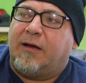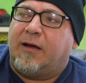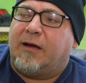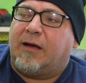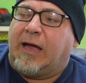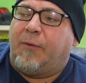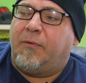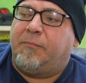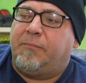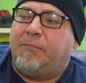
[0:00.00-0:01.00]
uh, I
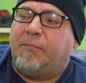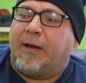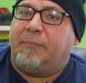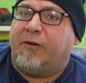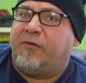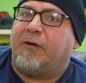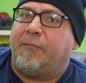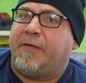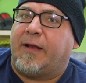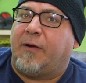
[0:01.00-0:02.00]
would I build
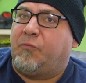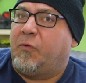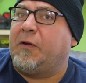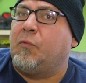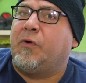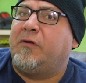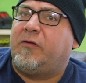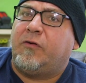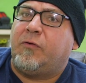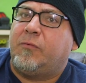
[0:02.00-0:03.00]
something that I really
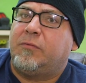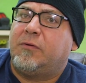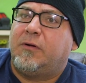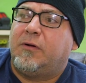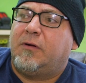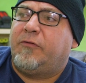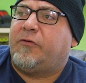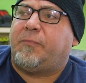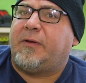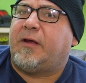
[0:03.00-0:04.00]
wouldn't do
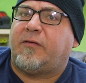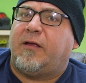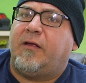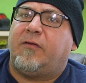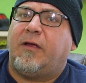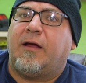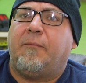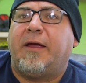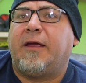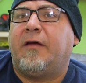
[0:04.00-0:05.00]
just because I, it's,
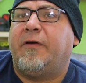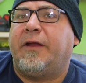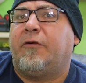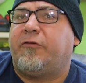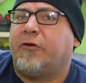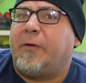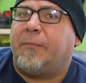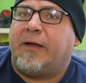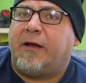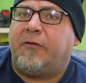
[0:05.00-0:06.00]
I'm making a video to show
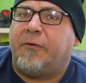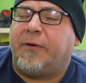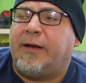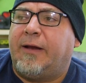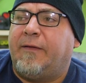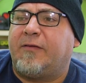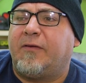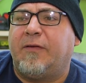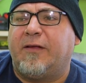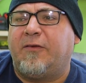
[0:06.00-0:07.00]
people how to do it, and that's
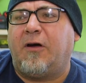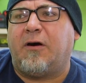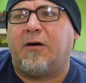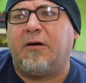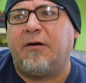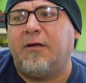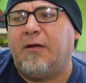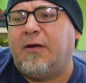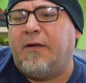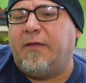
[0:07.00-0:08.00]
a, that's a hard
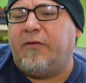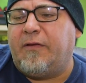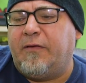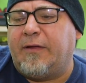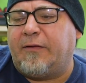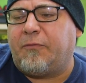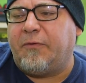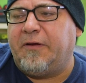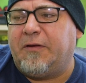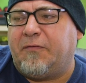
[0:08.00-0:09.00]
that's a
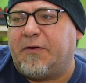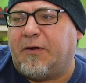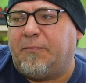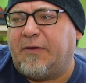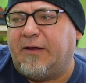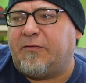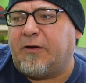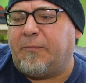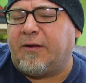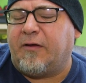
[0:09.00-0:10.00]
really difficult place
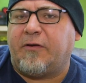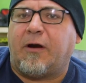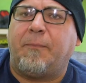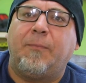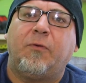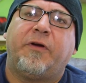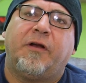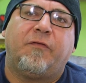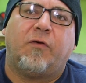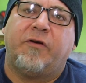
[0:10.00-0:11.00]
there, because there are people who
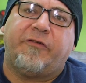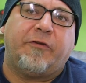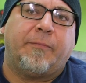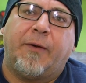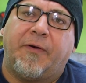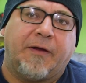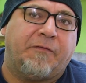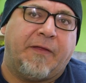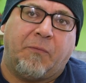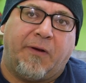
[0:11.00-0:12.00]
can afford just to buy
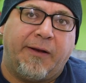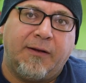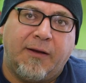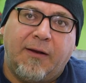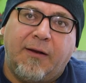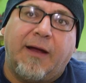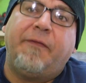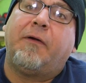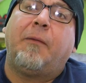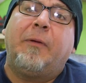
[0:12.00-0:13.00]
whatever they want,
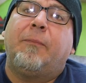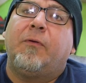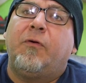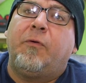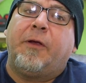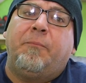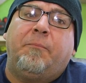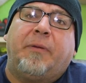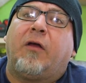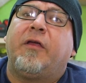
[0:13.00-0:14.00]
and there are people who
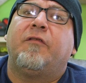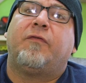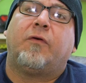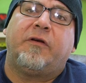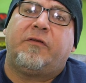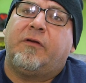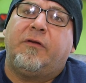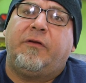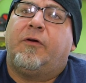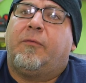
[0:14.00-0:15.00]
can barely afford
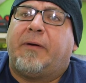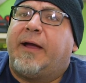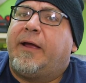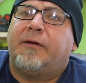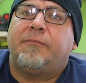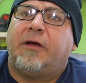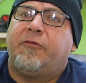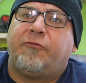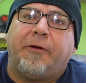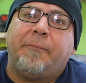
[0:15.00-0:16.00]
to, you know, buy a,
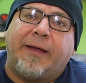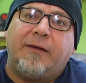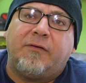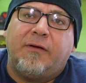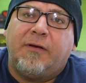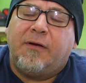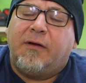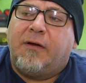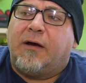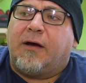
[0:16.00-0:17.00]
a drill bit.
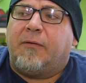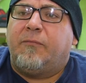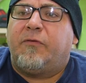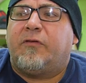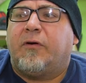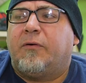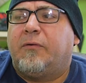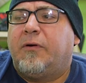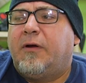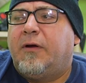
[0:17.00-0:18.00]
Um, so